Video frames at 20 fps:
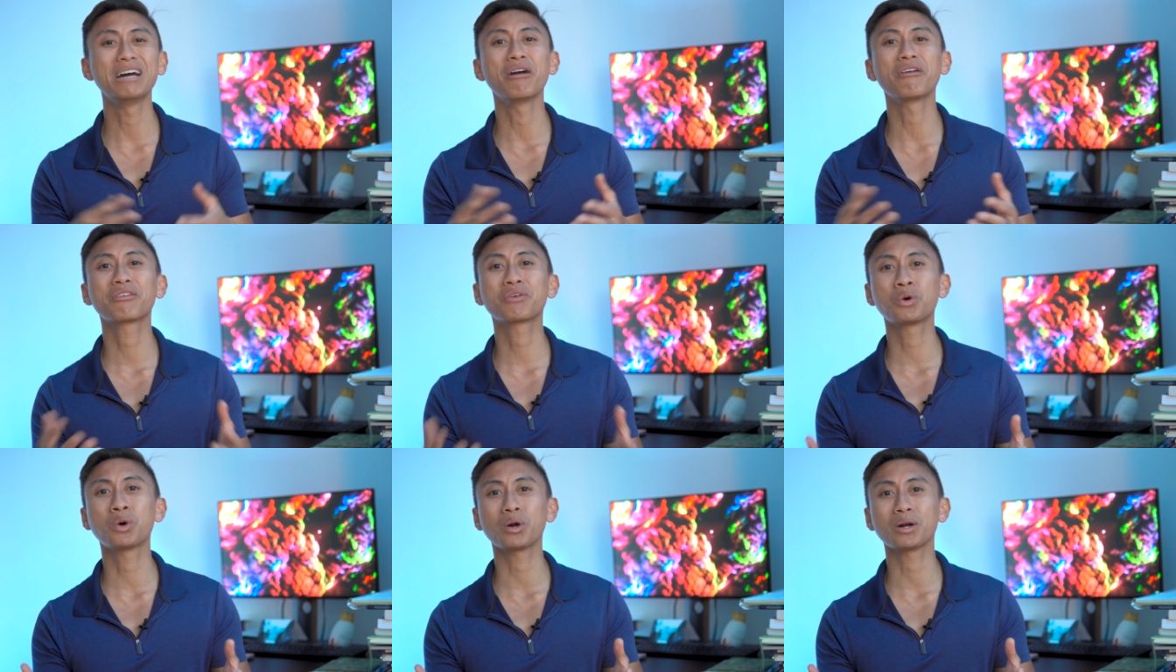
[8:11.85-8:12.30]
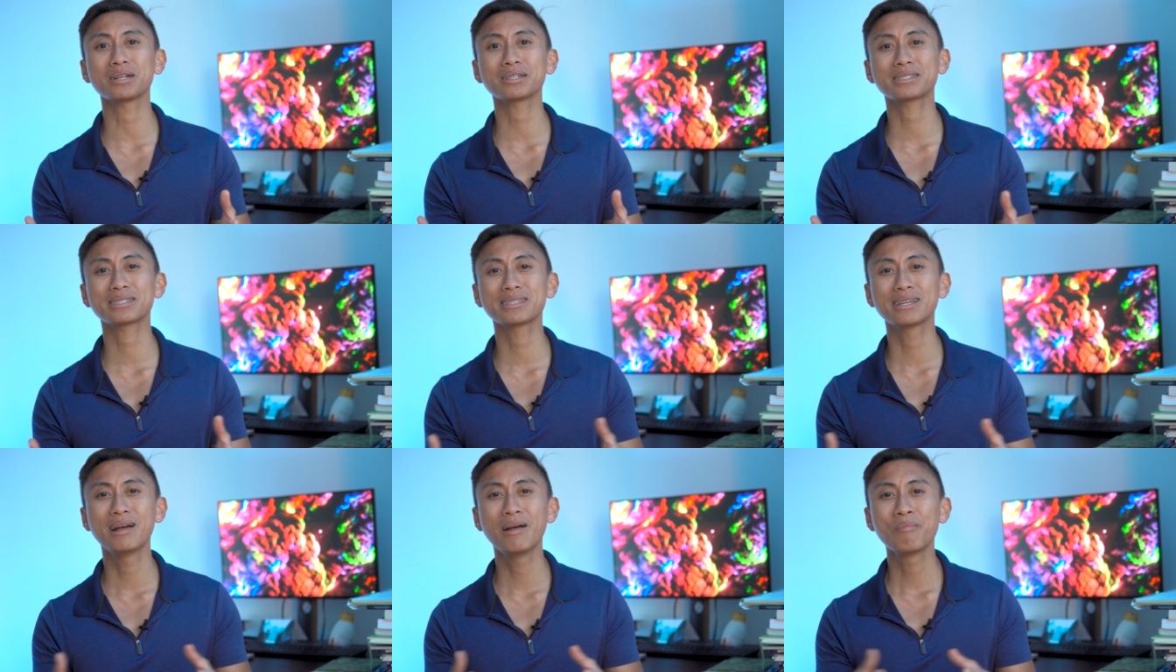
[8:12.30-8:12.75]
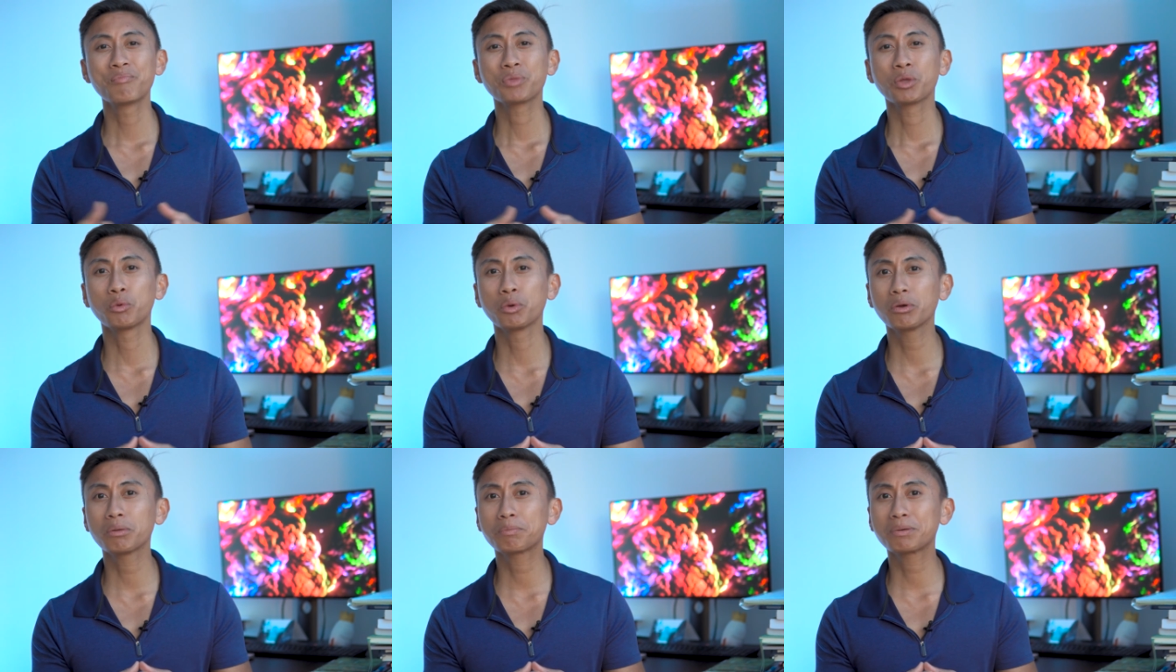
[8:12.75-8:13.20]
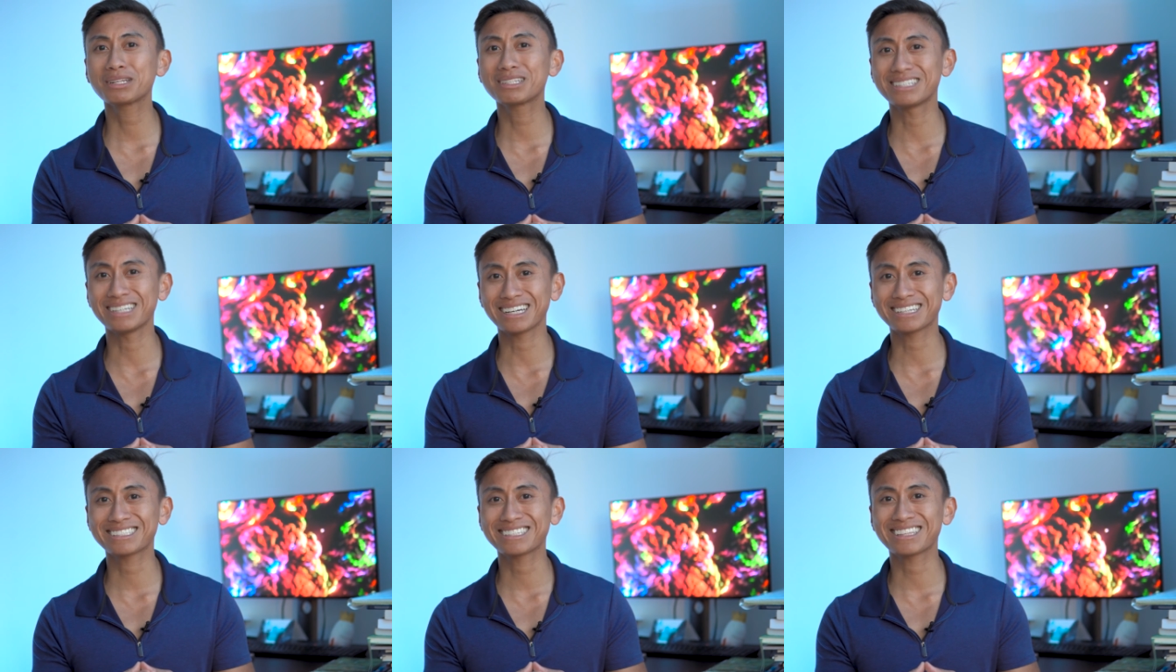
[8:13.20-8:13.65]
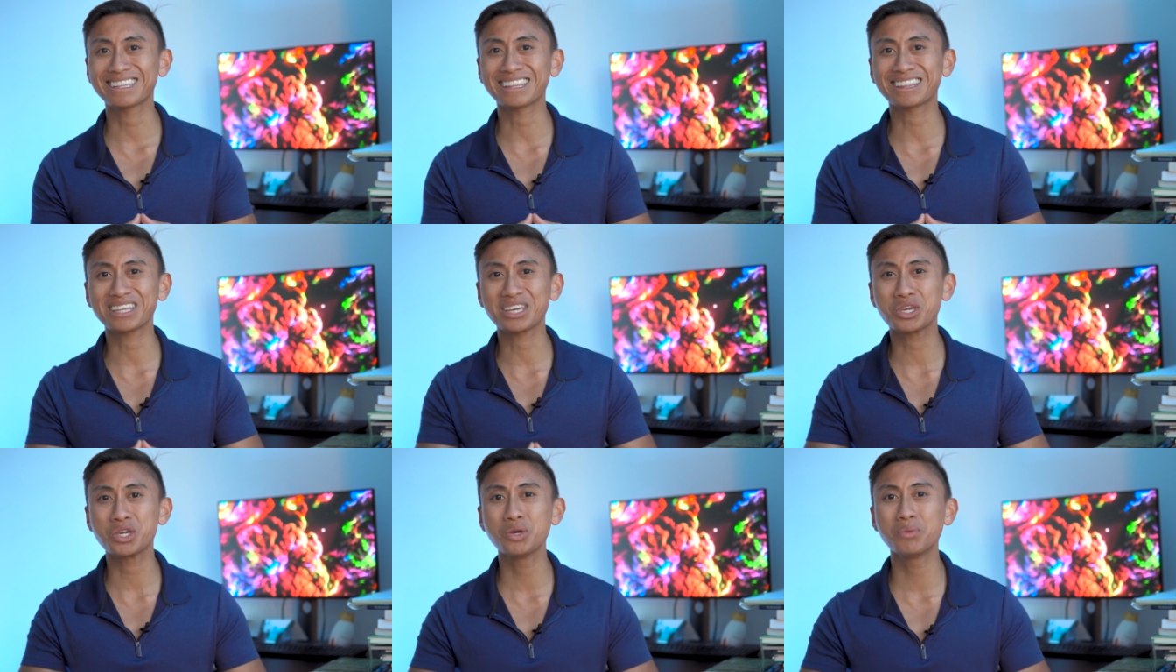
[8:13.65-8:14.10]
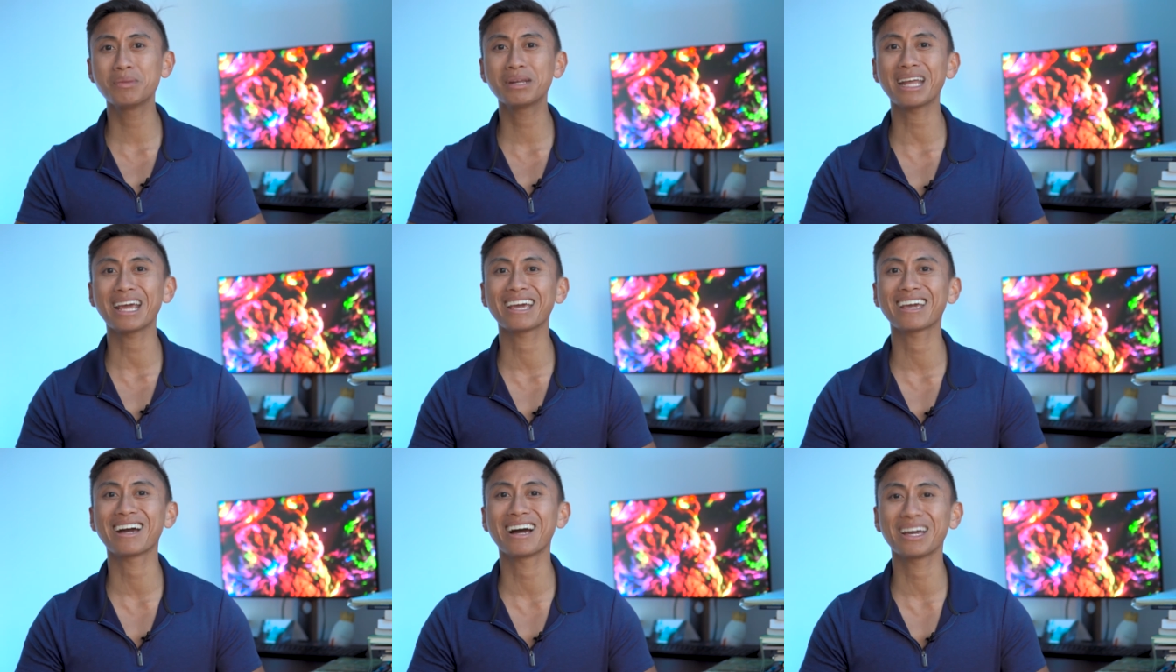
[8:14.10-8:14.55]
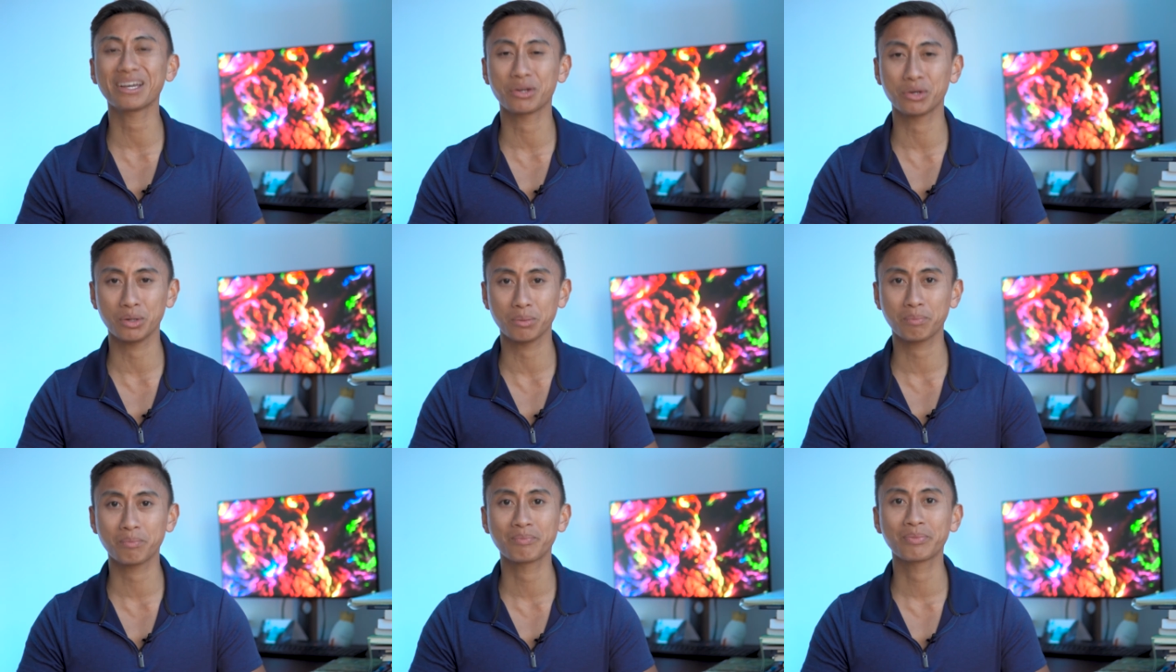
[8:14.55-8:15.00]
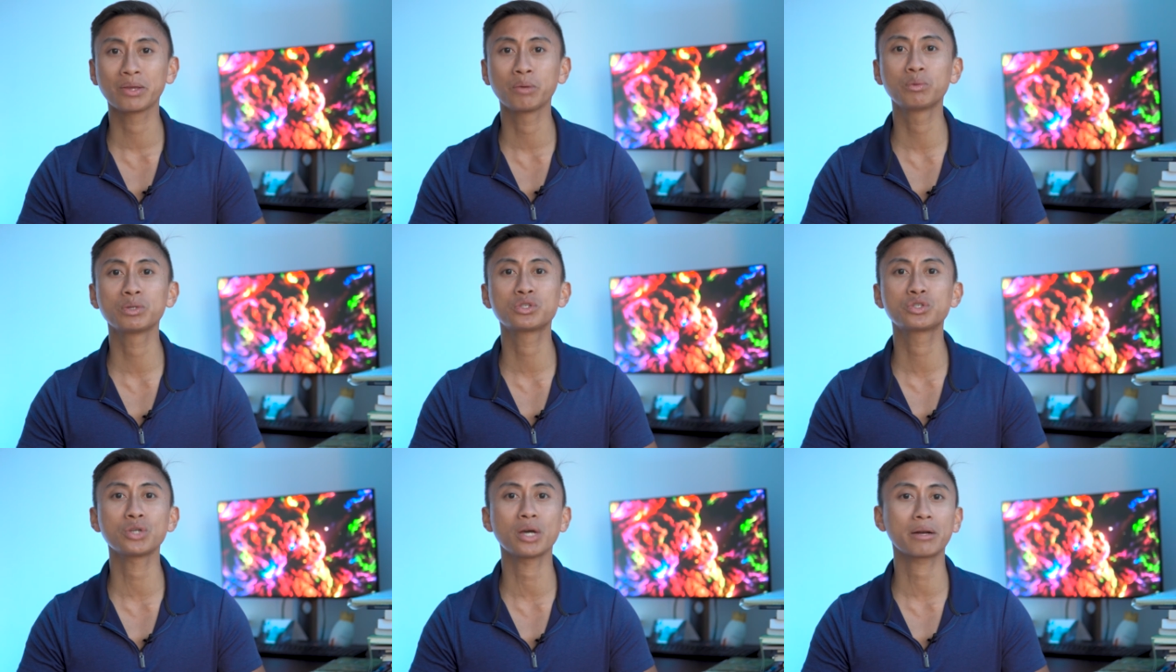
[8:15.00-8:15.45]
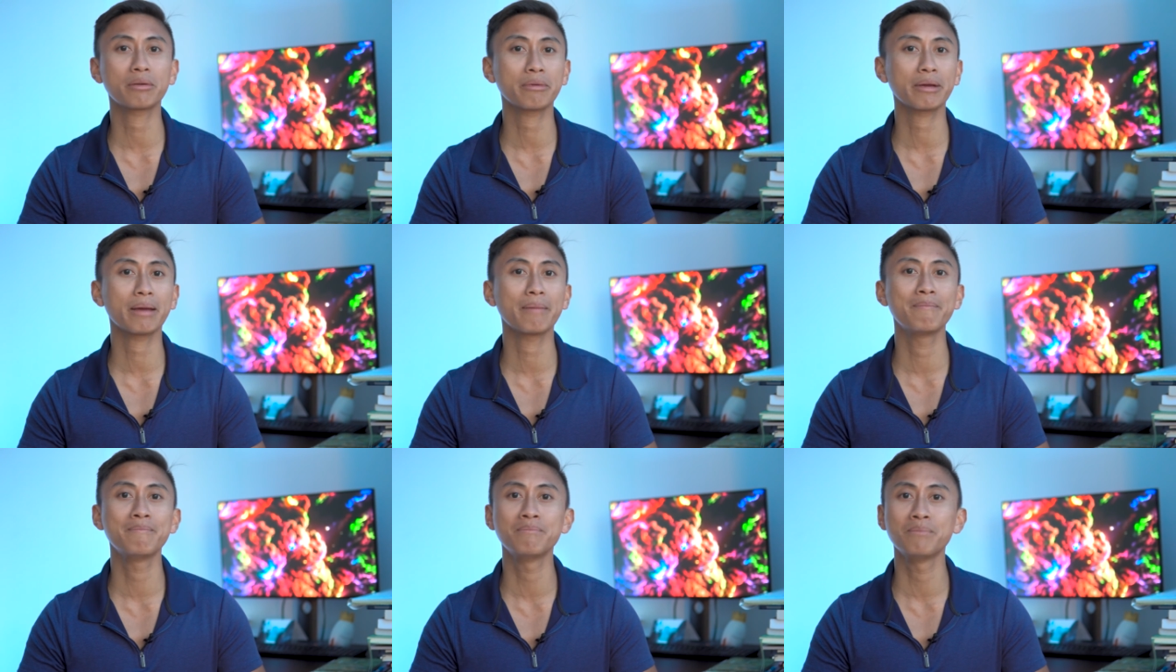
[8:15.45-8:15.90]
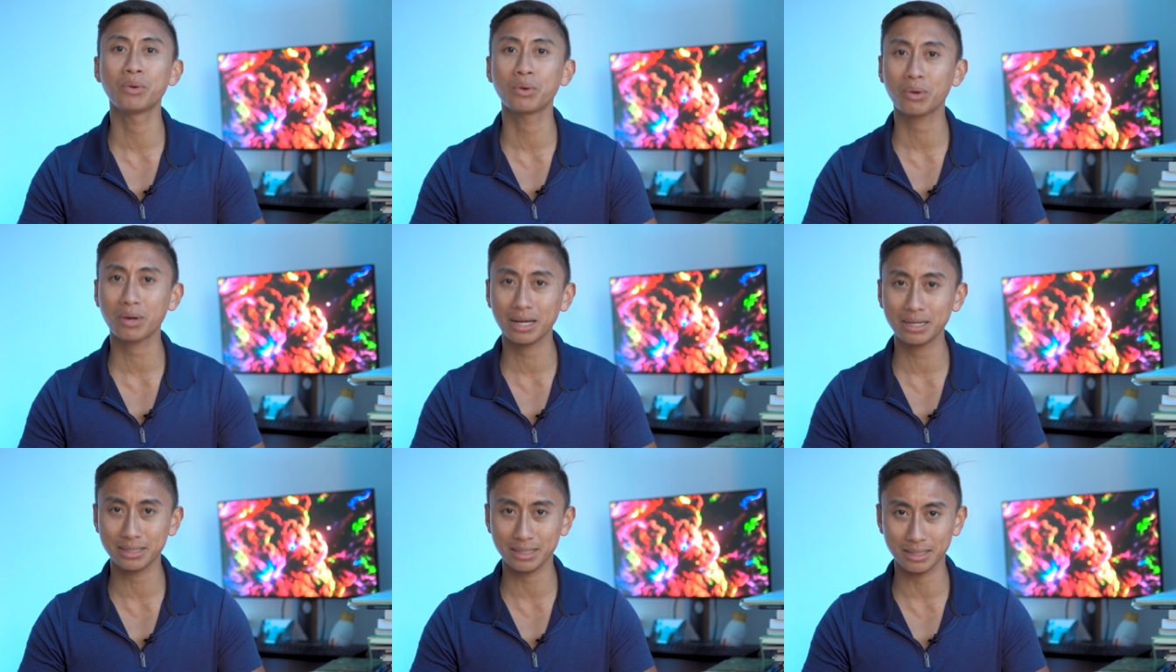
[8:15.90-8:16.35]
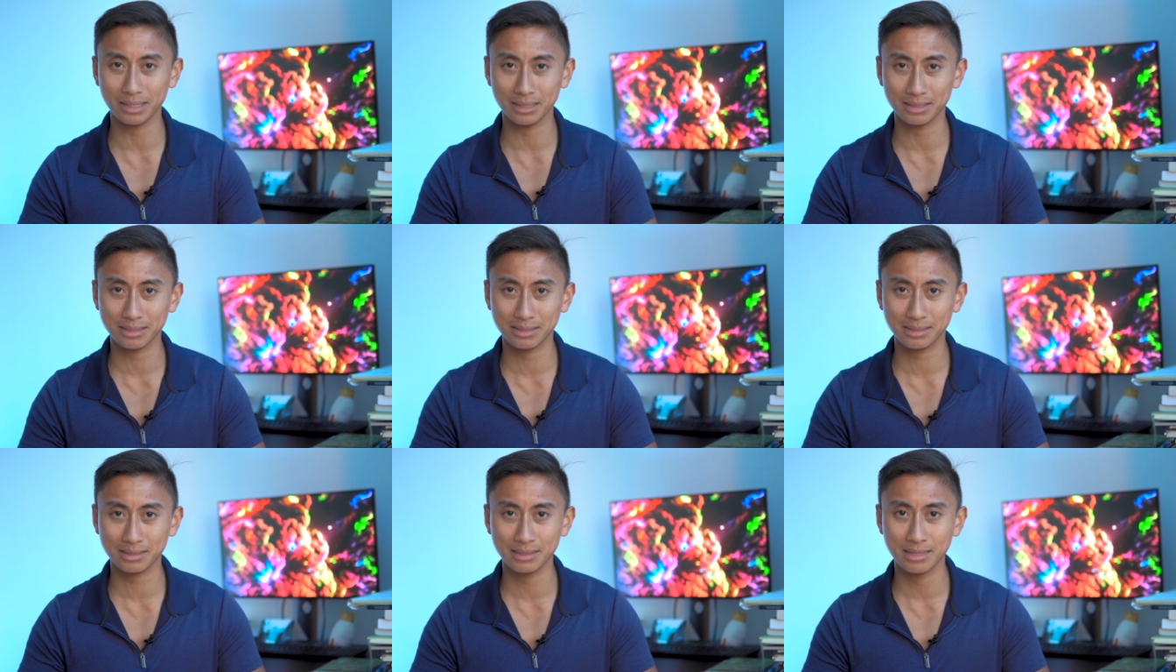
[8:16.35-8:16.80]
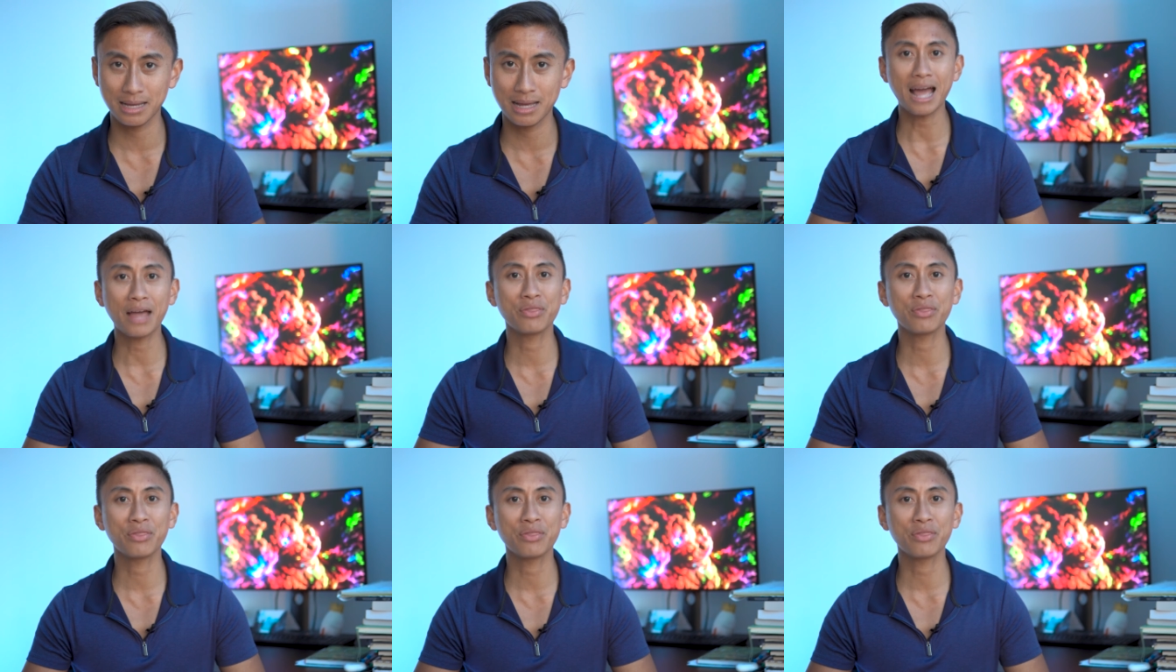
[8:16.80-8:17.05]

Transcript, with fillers: Now, of course, we would predict that the human A I group would generate more ideas,